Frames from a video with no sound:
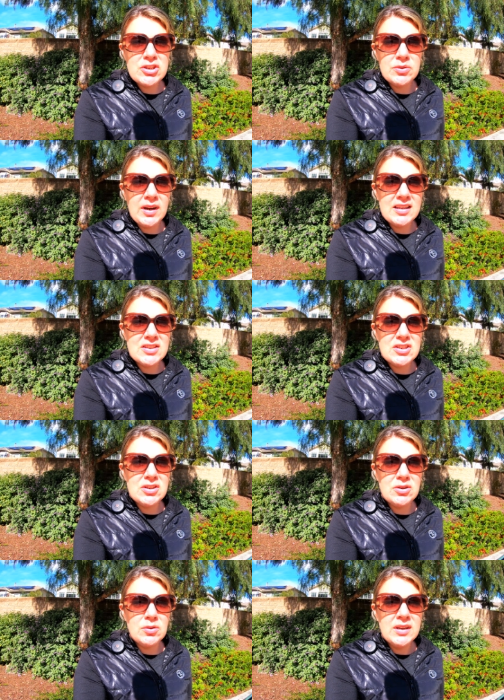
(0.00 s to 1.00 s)
you guys
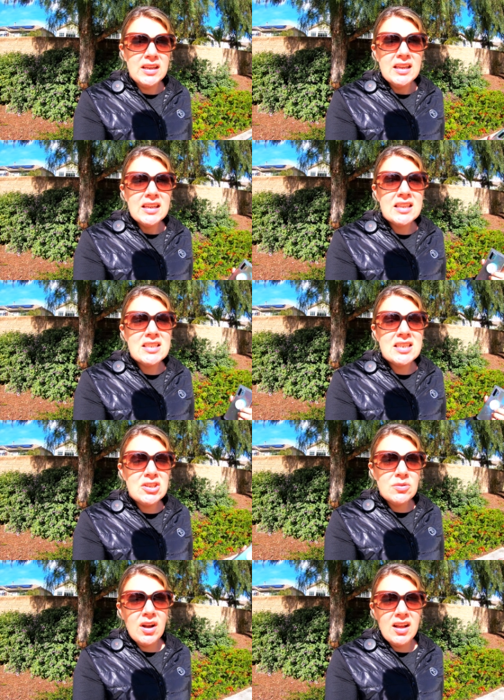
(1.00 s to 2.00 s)
to
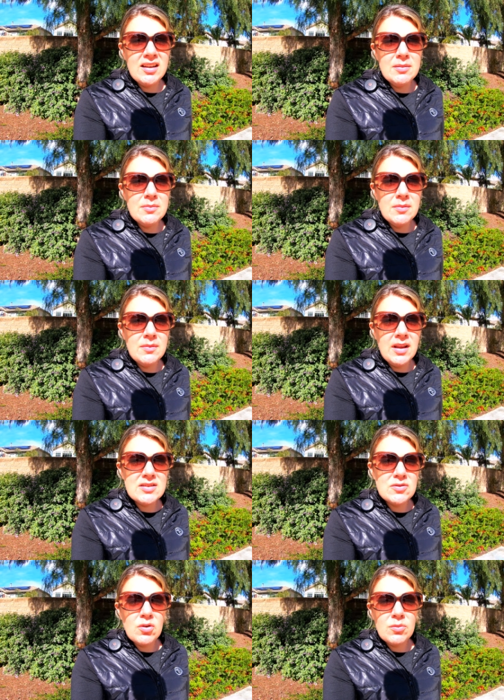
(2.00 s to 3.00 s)
continue on as
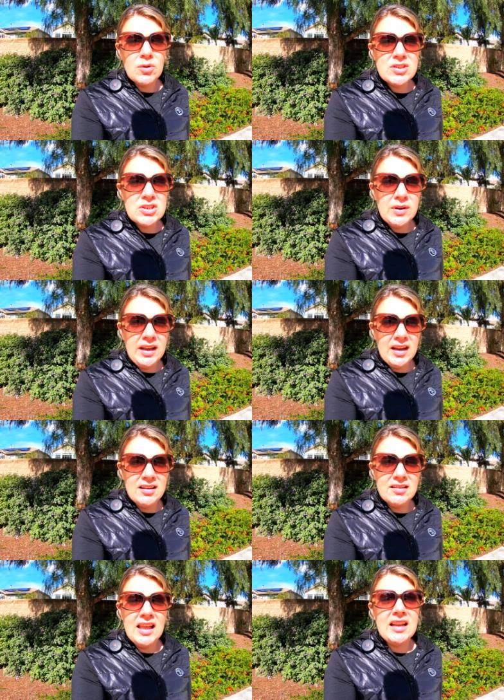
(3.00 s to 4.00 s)
normal as you
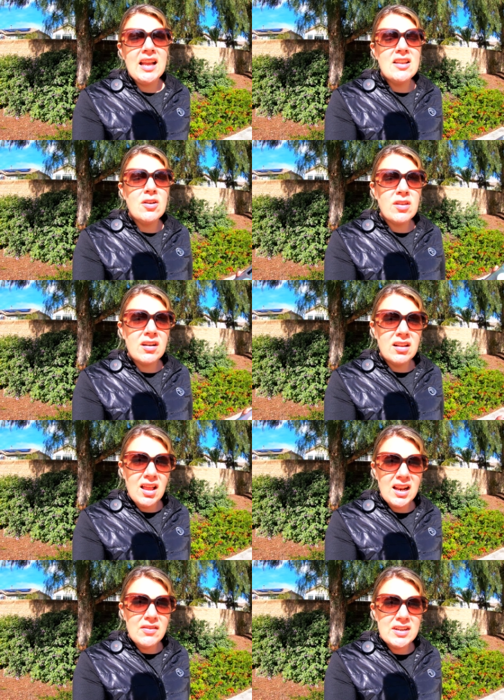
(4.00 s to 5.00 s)
can. Like, I know that a
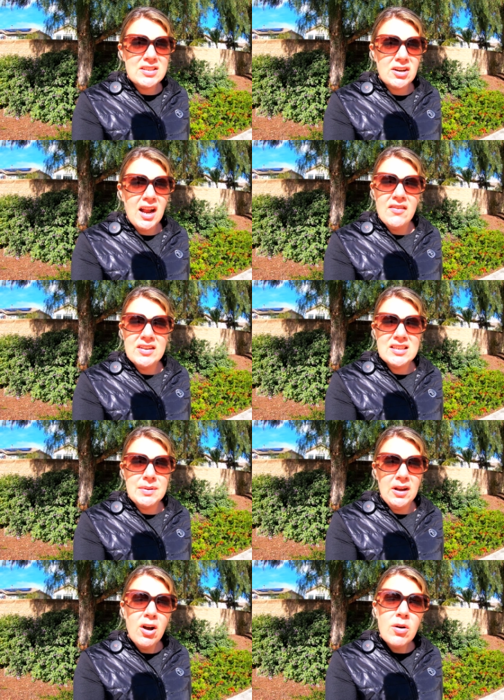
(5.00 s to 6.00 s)
lot of us are having to be
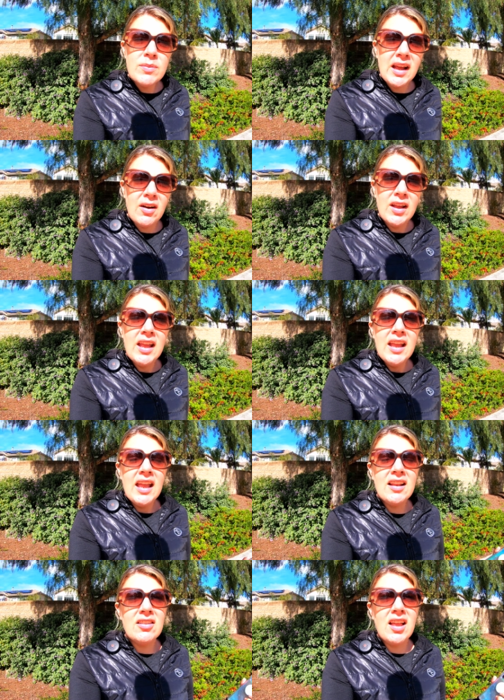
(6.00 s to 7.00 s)
home now,
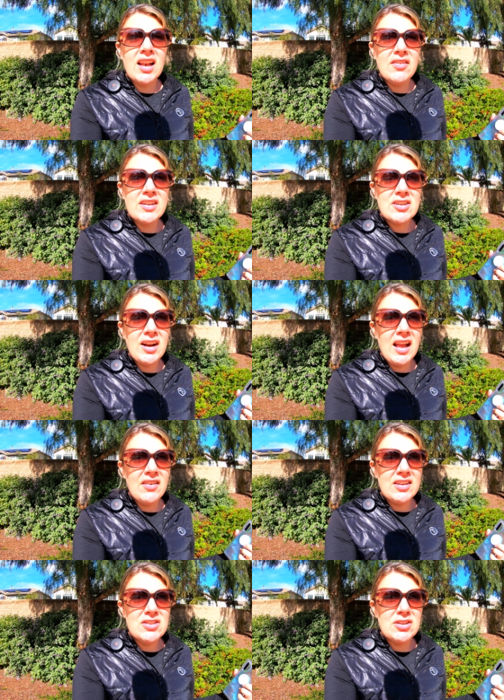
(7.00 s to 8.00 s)
and a lot of us are
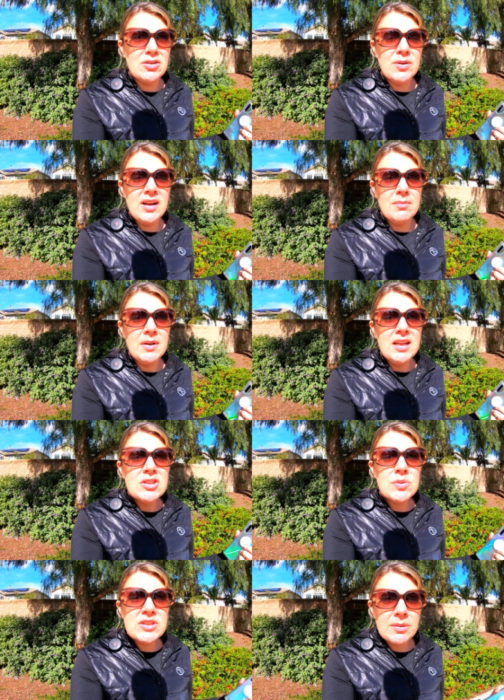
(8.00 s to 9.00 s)
having to um,
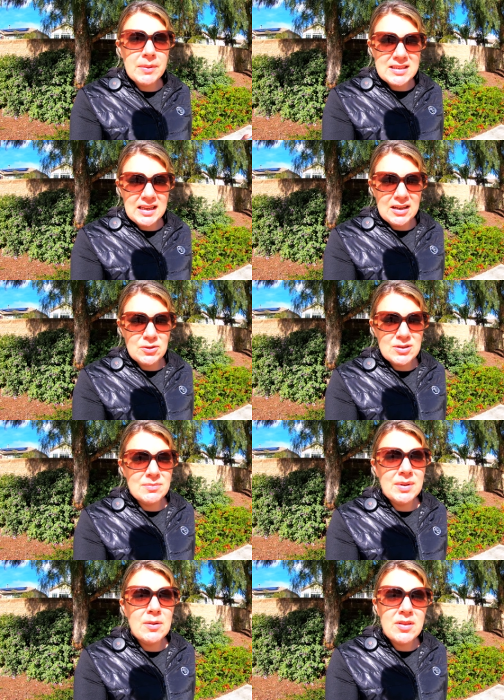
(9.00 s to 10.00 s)
switch up our schedules
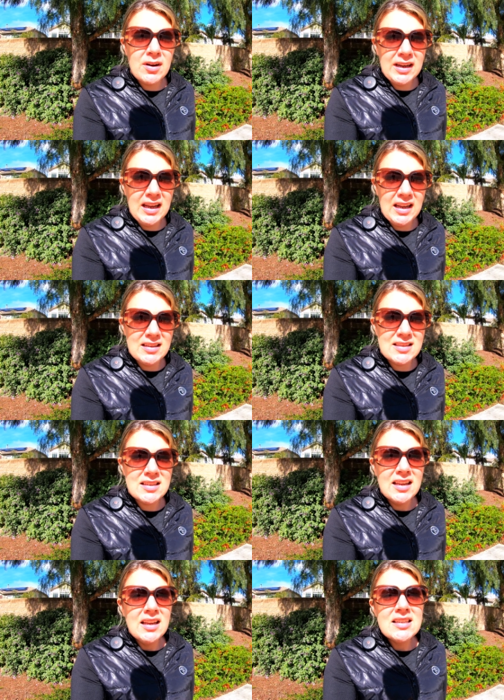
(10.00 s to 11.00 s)
and be with our kids.
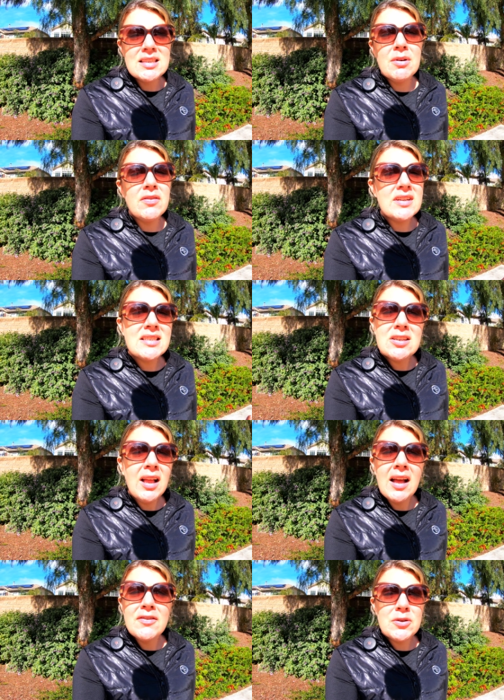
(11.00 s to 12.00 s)
Some of us still
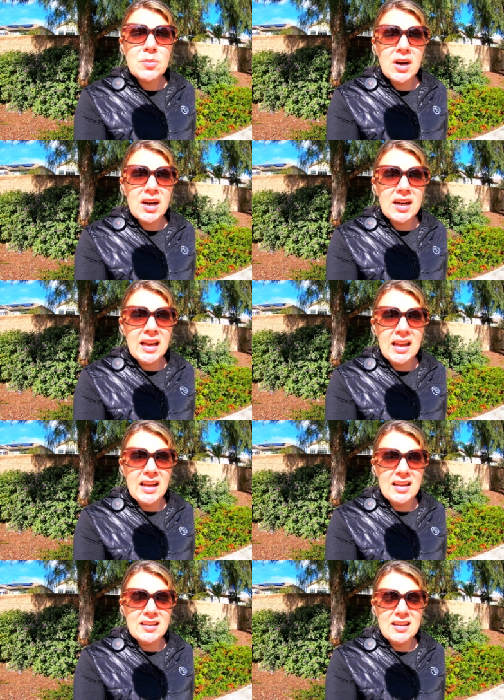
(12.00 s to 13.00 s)
have to work,
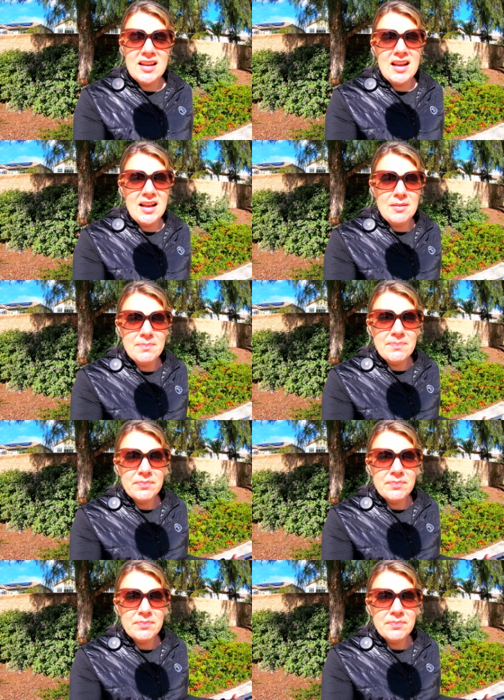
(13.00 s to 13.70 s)
and um,